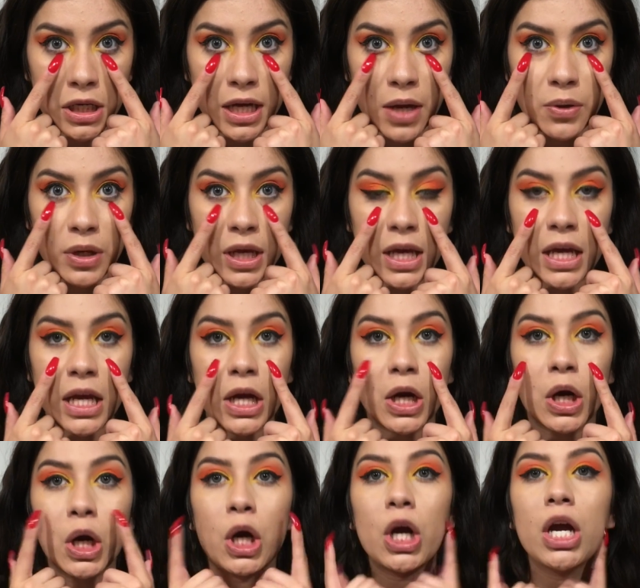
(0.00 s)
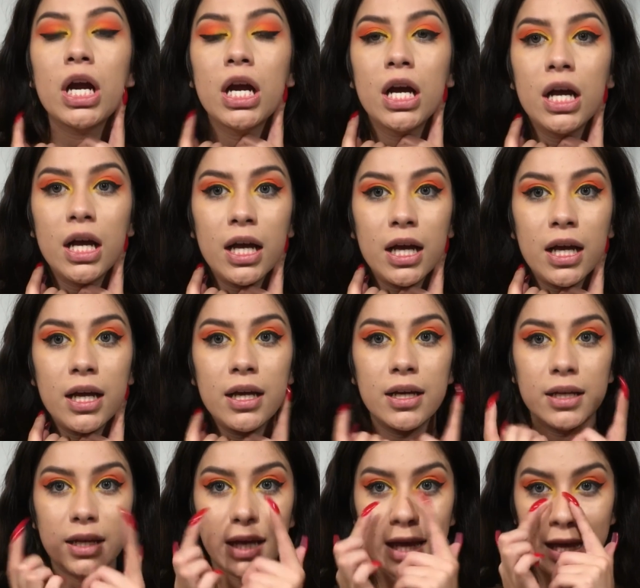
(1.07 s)
down here
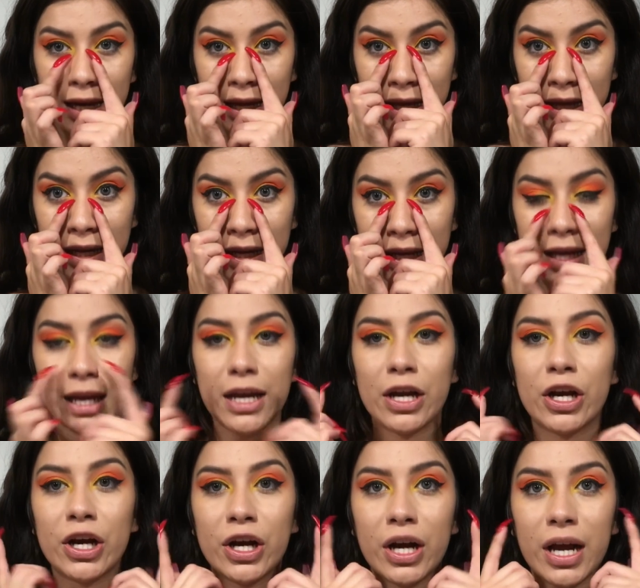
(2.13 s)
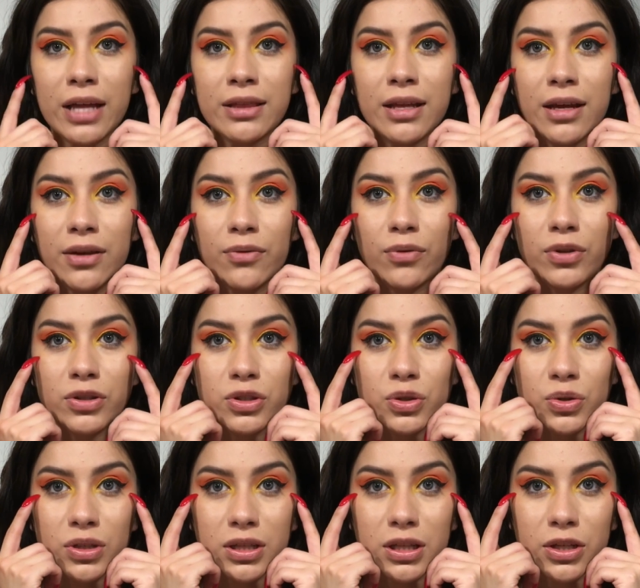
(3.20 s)
and in here, and then we'll
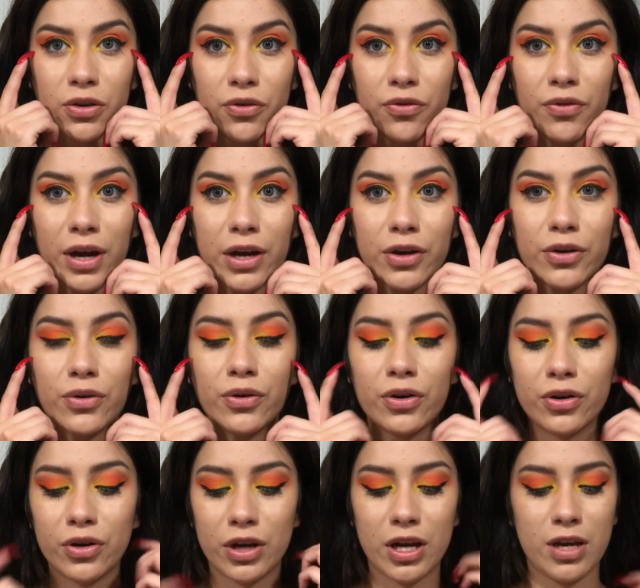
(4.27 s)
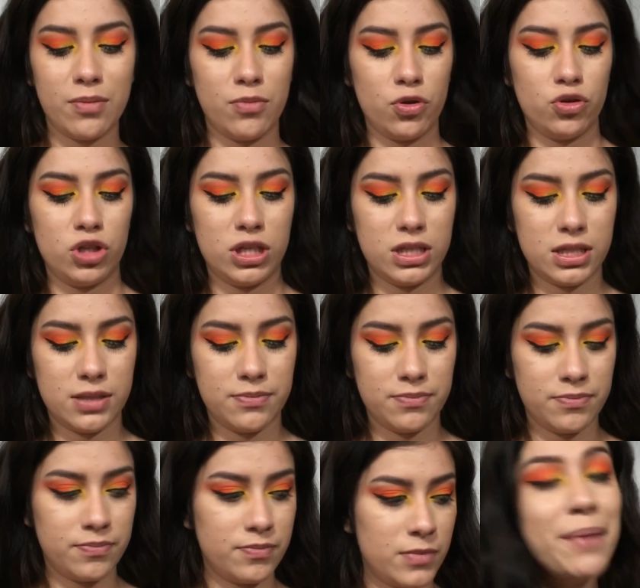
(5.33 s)
do the little fire emojis.
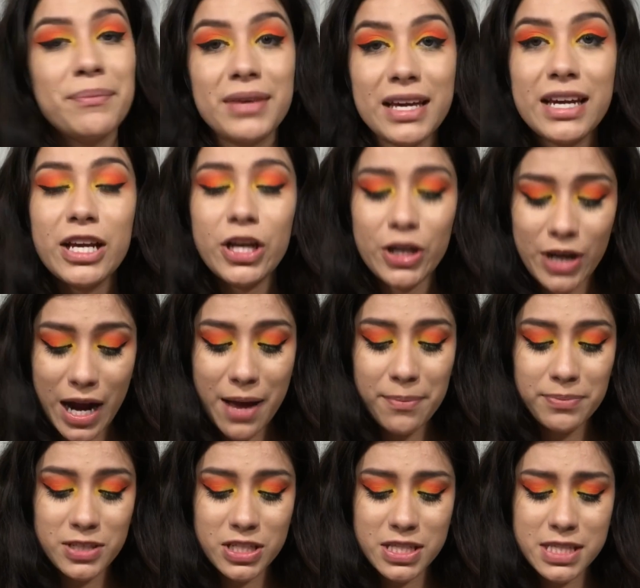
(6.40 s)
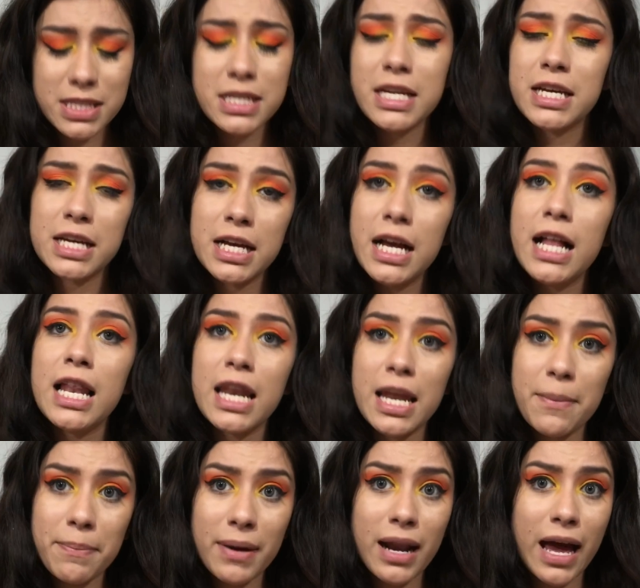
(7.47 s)
I'm gonna grab just a
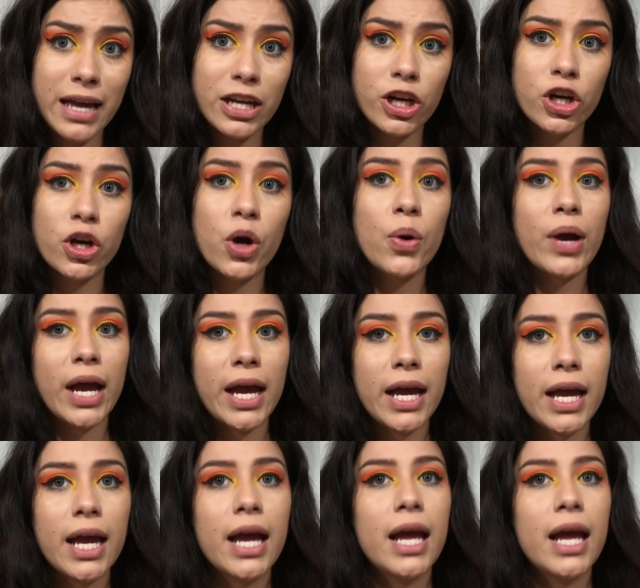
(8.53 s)
lip liner, okay?